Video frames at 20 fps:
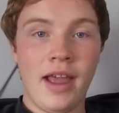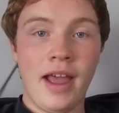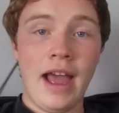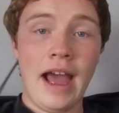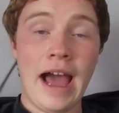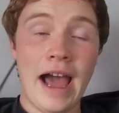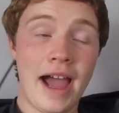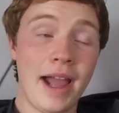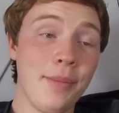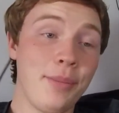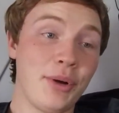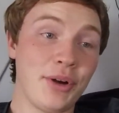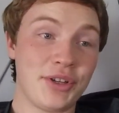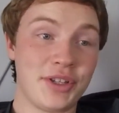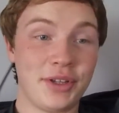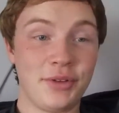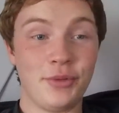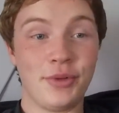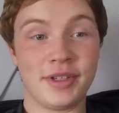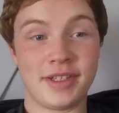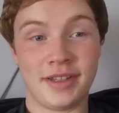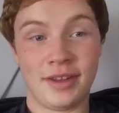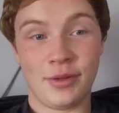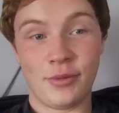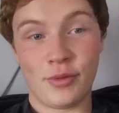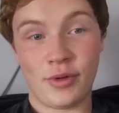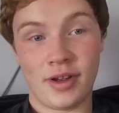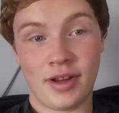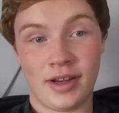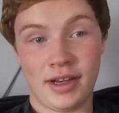I personally wasn't
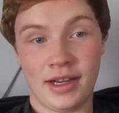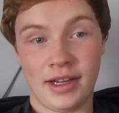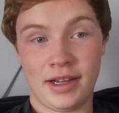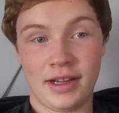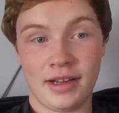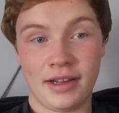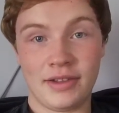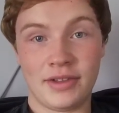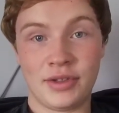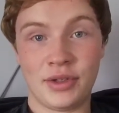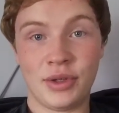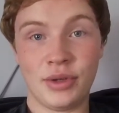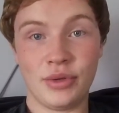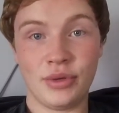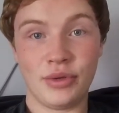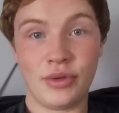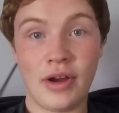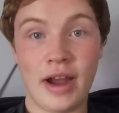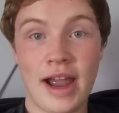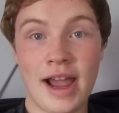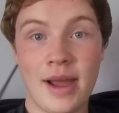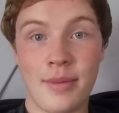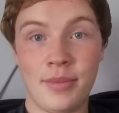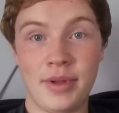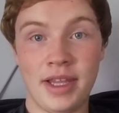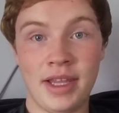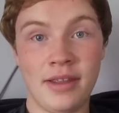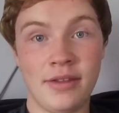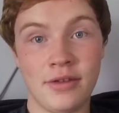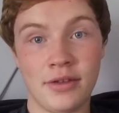the one to
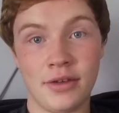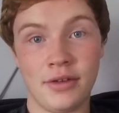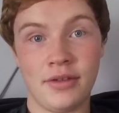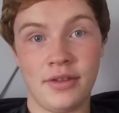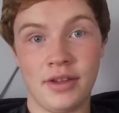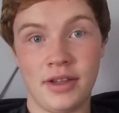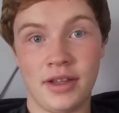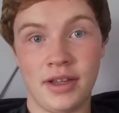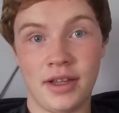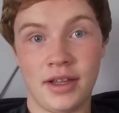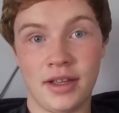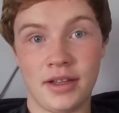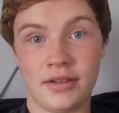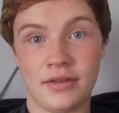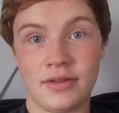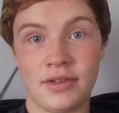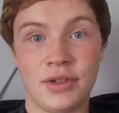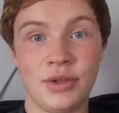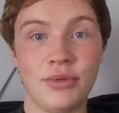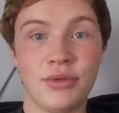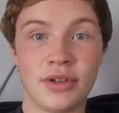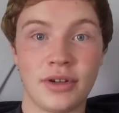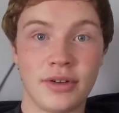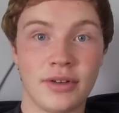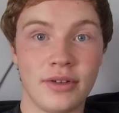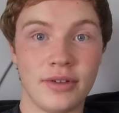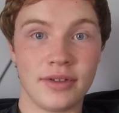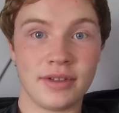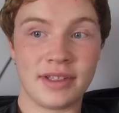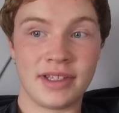grab either the two
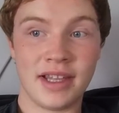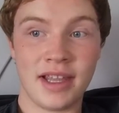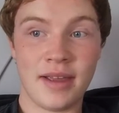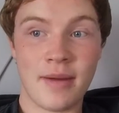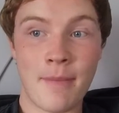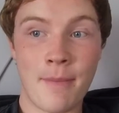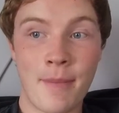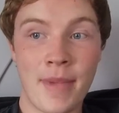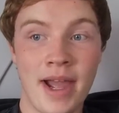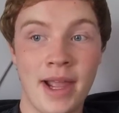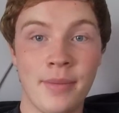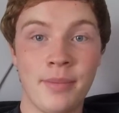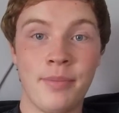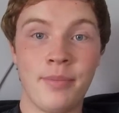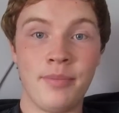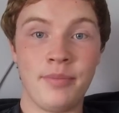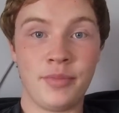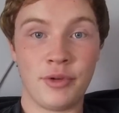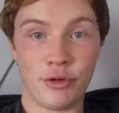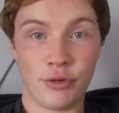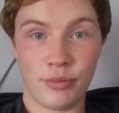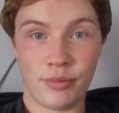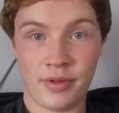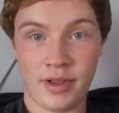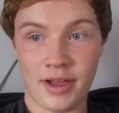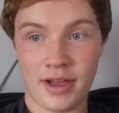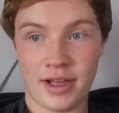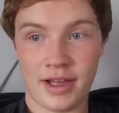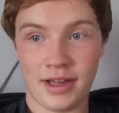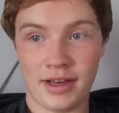turtles that my group
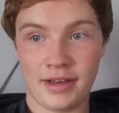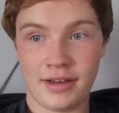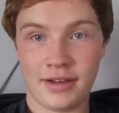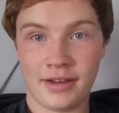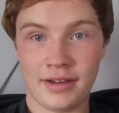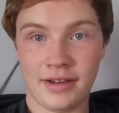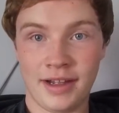got.